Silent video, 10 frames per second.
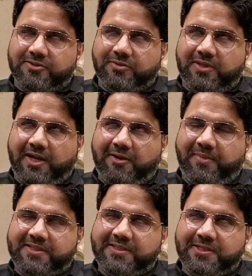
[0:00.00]
So that
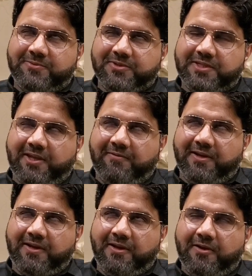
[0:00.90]
message was
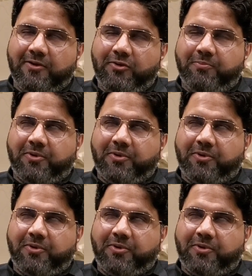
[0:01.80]
given to